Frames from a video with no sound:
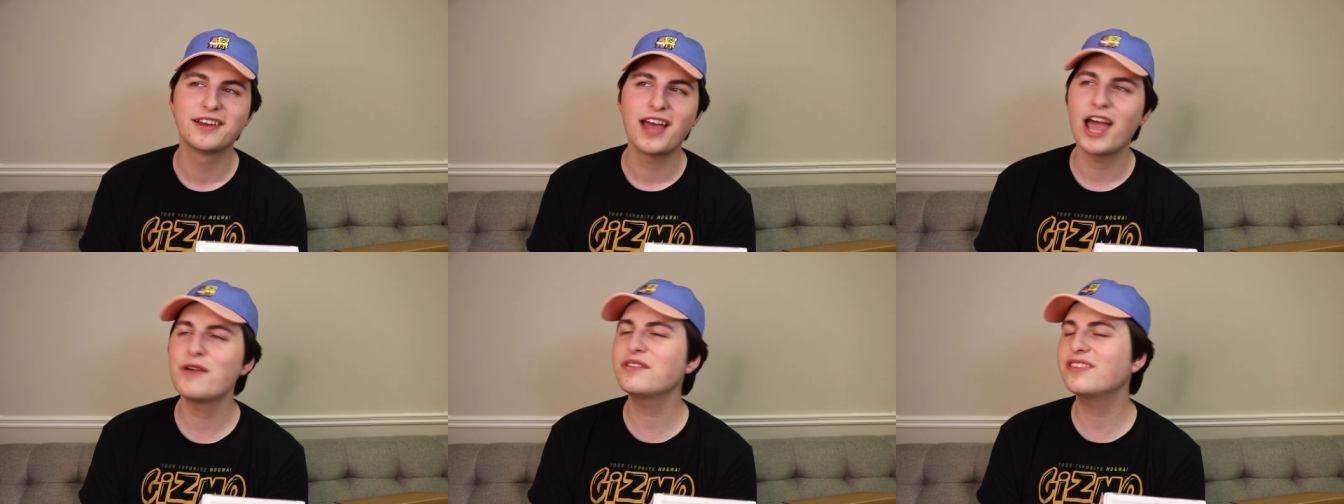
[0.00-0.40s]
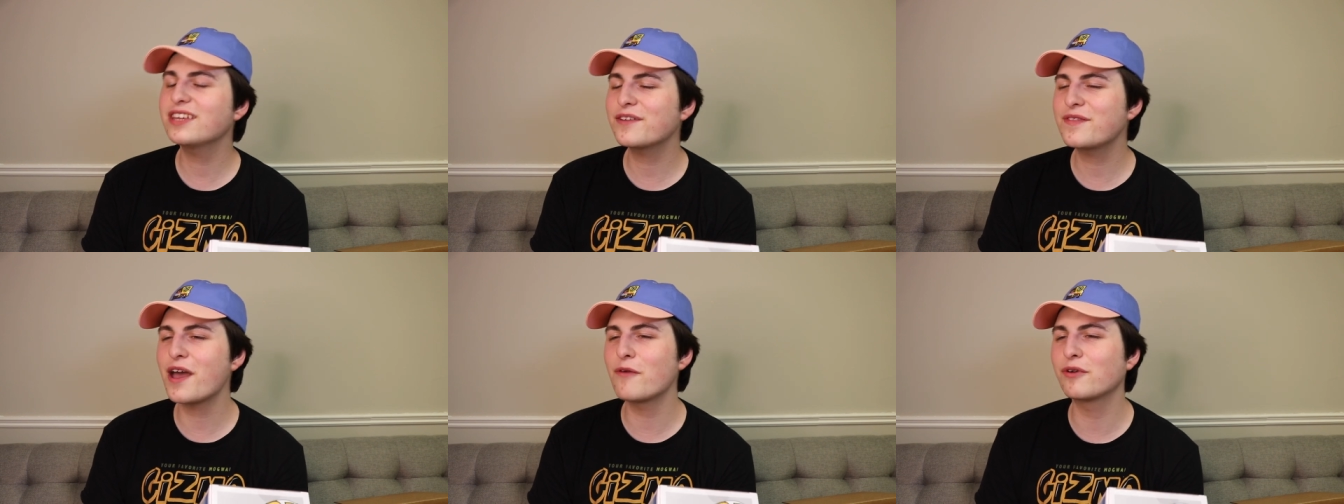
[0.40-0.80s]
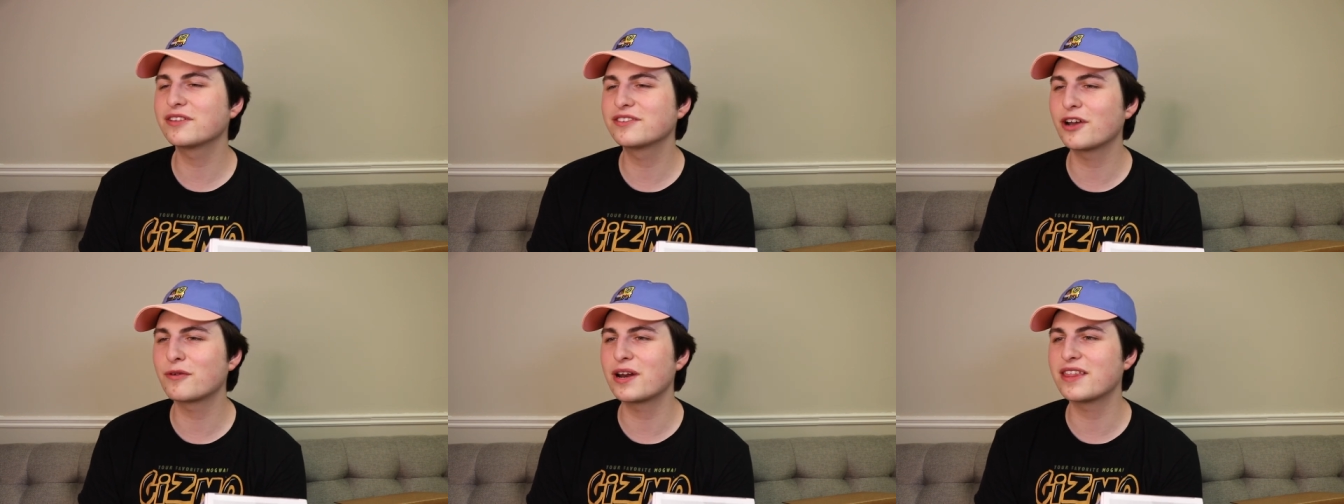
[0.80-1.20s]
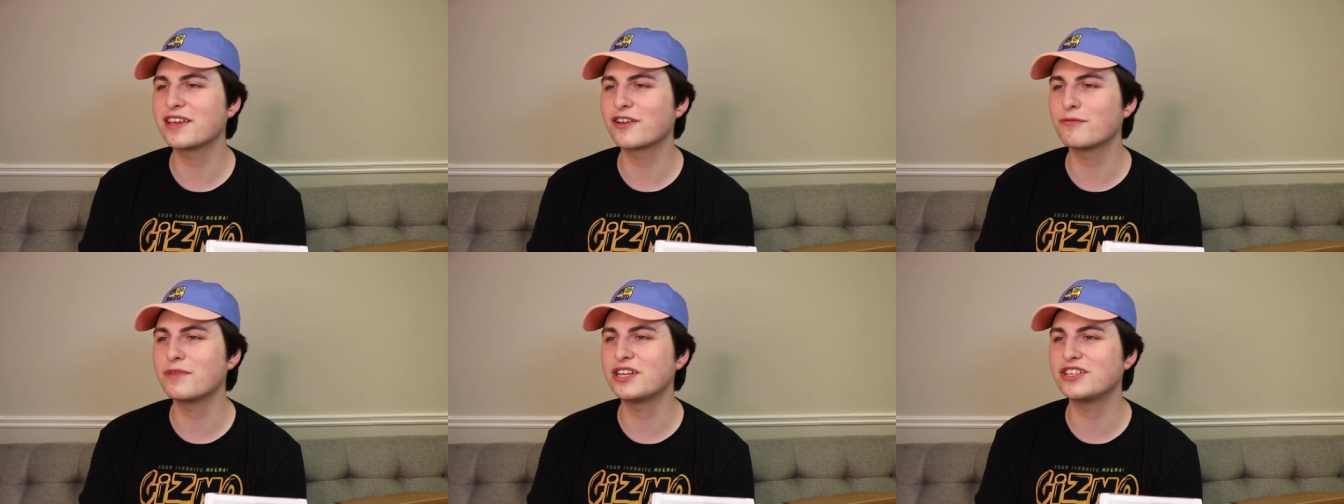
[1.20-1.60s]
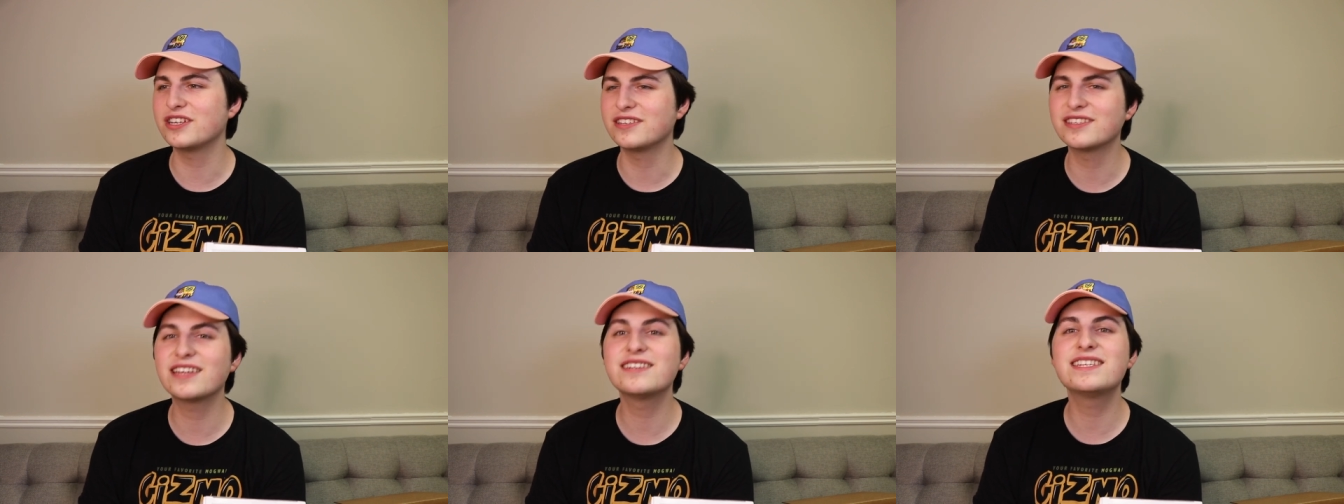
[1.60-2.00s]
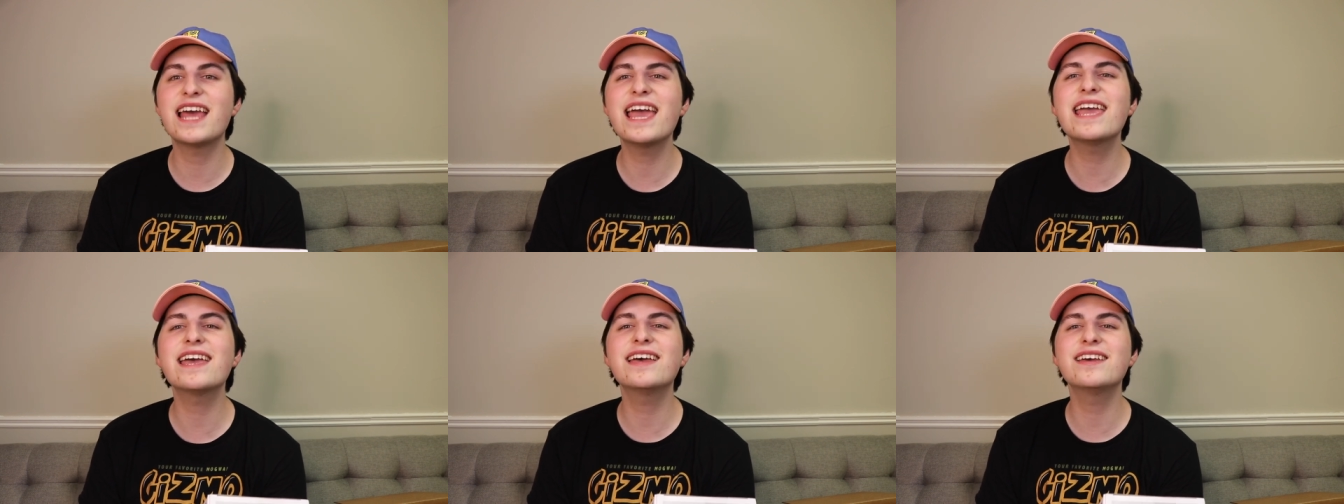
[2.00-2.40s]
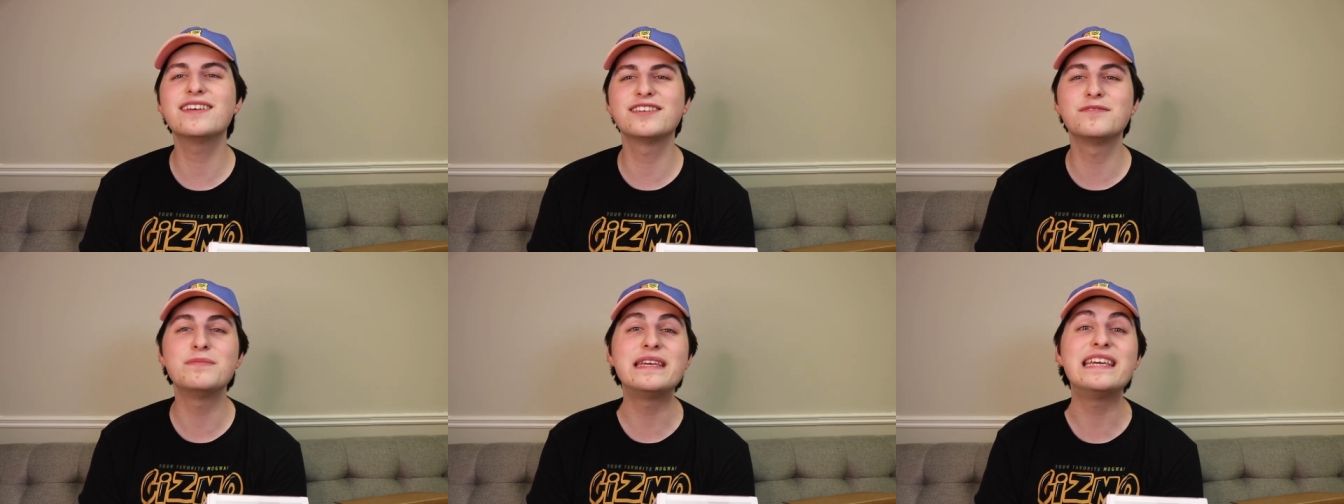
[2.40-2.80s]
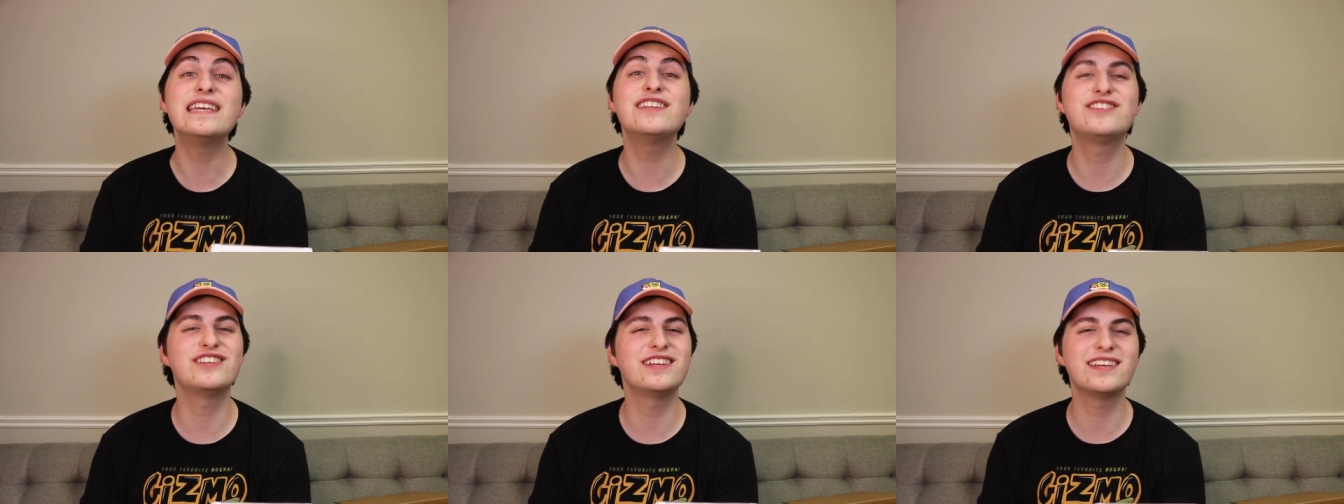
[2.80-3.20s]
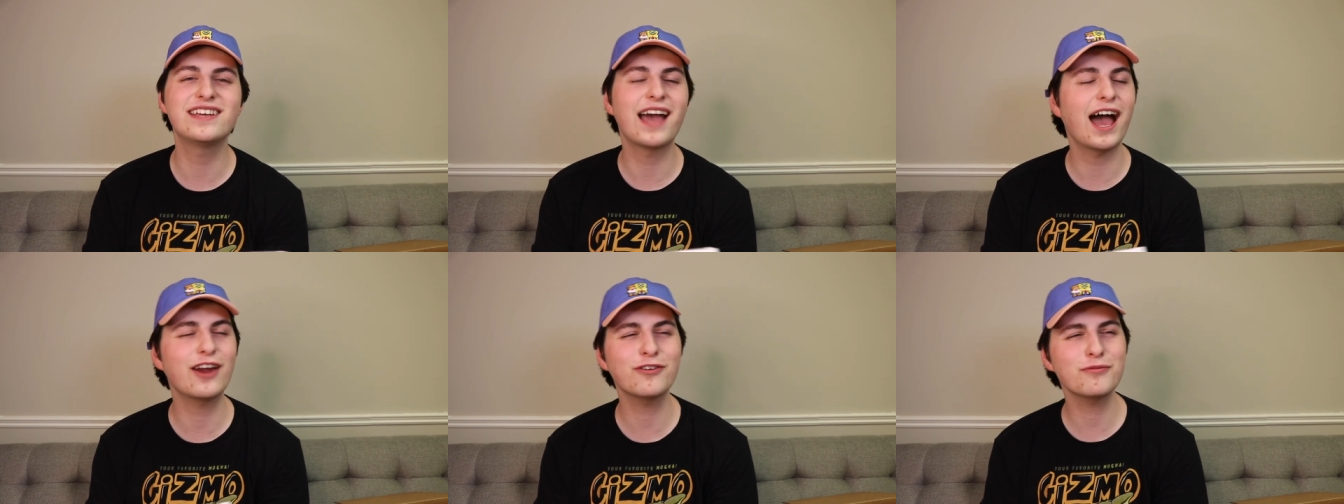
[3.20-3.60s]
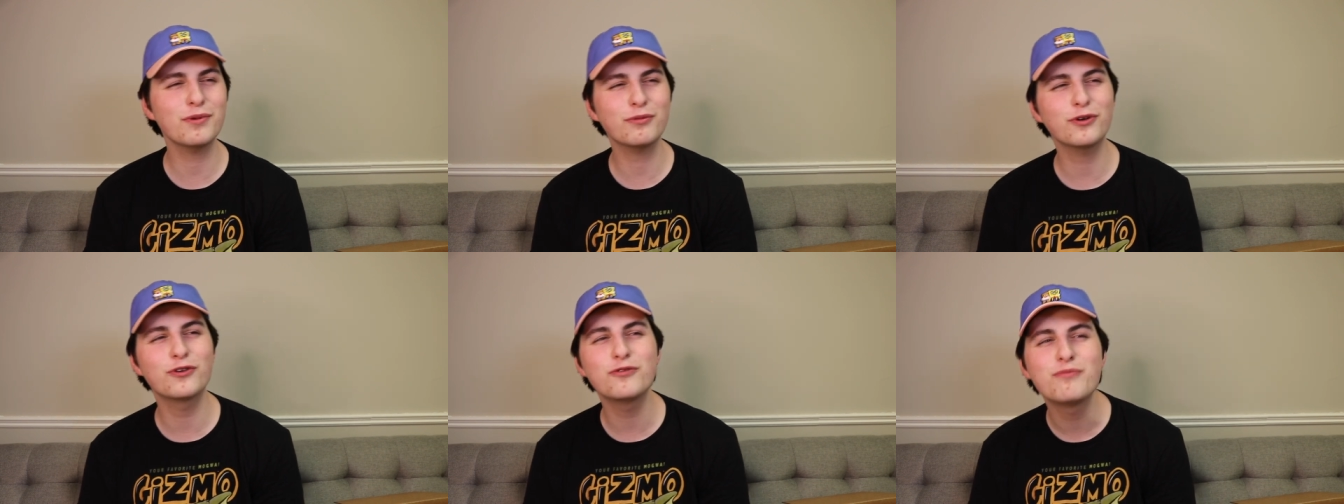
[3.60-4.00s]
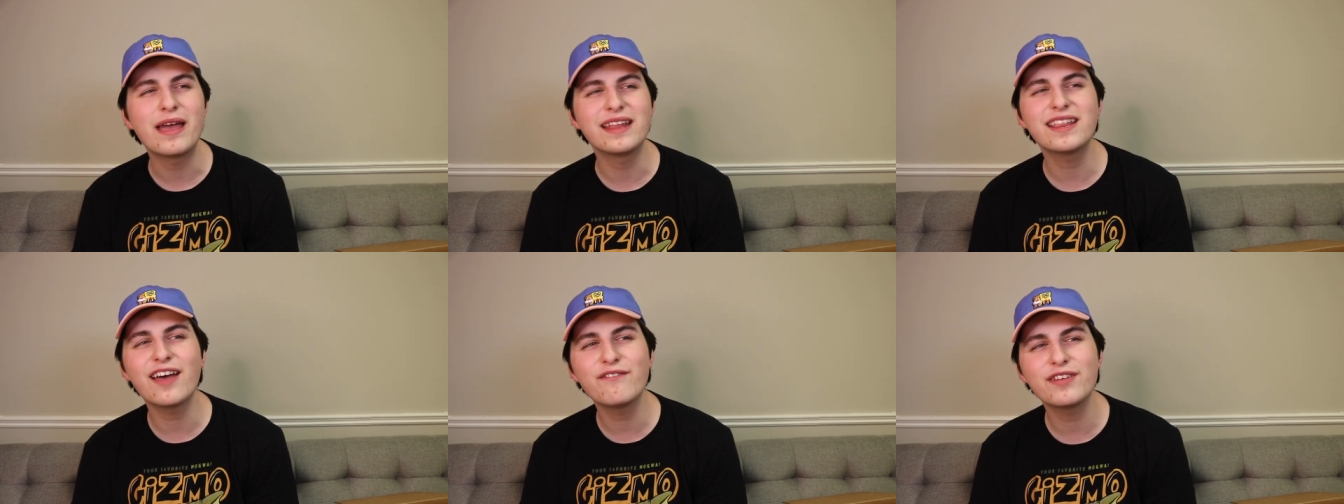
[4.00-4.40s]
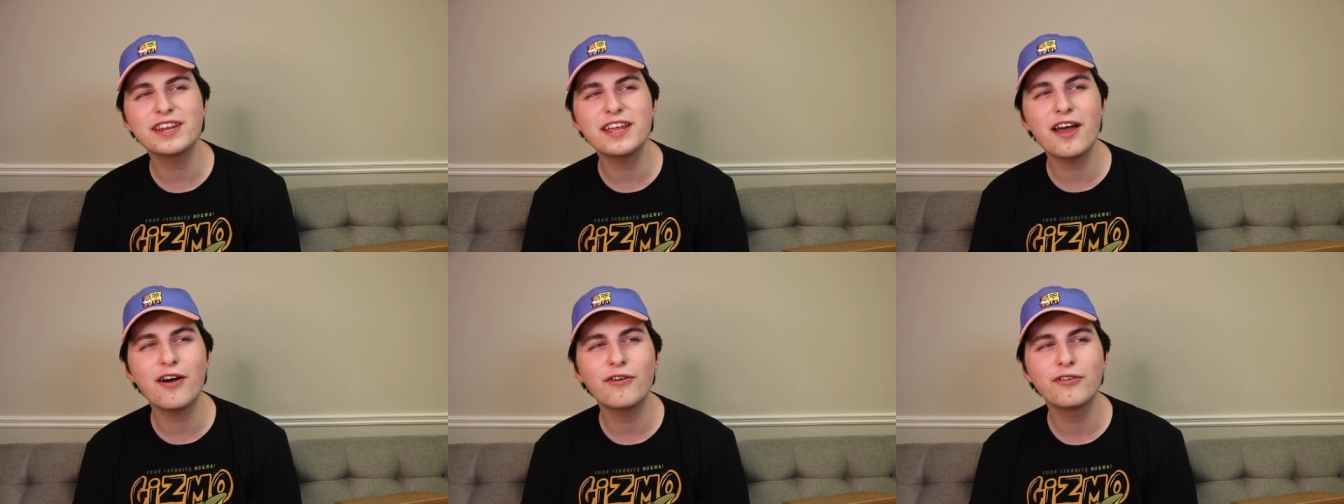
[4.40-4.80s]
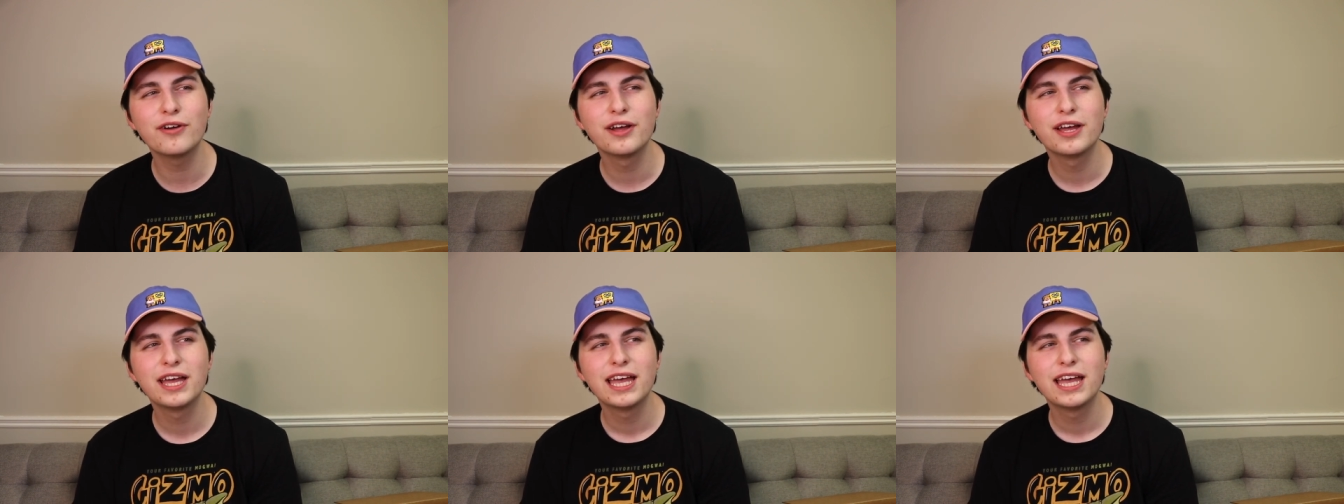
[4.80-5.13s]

I always think of that one song when I think of Michi. Zendaya is Michi. I don't remember who made that video,